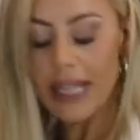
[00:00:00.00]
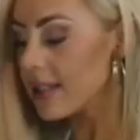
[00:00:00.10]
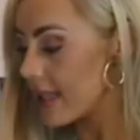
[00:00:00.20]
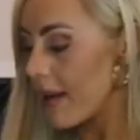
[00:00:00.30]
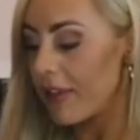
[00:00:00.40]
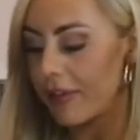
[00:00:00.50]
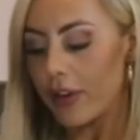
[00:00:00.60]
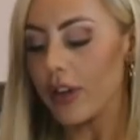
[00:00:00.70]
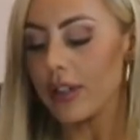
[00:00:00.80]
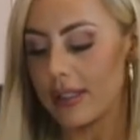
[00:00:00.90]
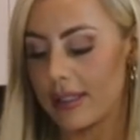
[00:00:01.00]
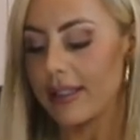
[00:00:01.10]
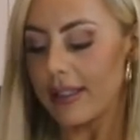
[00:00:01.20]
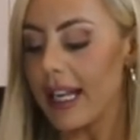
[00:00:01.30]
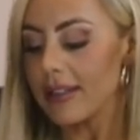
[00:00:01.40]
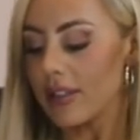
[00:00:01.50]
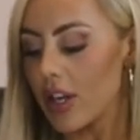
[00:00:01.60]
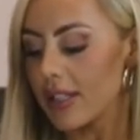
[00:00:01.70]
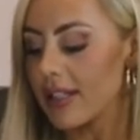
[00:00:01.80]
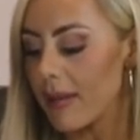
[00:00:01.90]
summer fruits. Let's
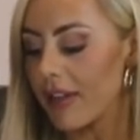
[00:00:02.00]
go summer